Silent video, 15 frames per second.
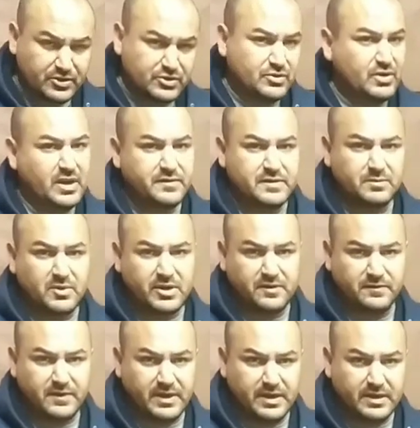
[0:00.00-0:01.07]
do have to
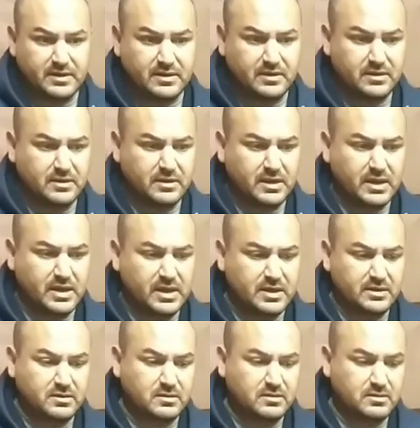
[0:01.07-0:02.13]
modify it. And,